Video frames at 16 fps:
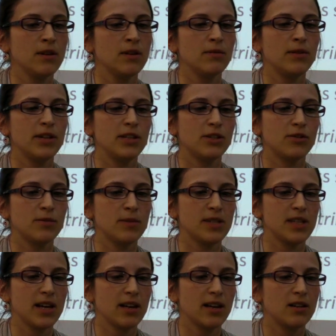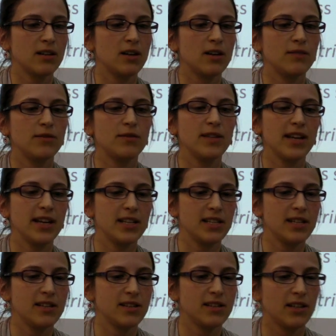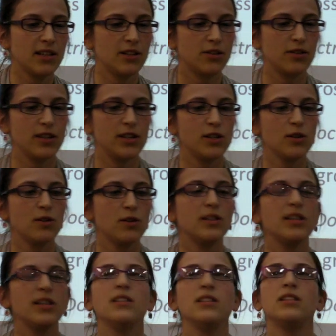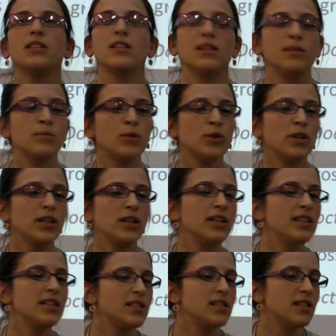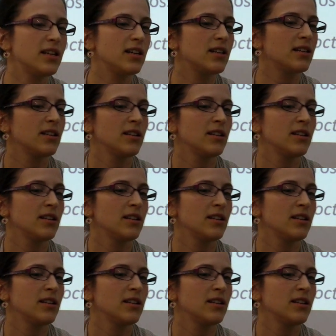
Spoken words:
which from the second half of the 18th century saw in India a more holistic,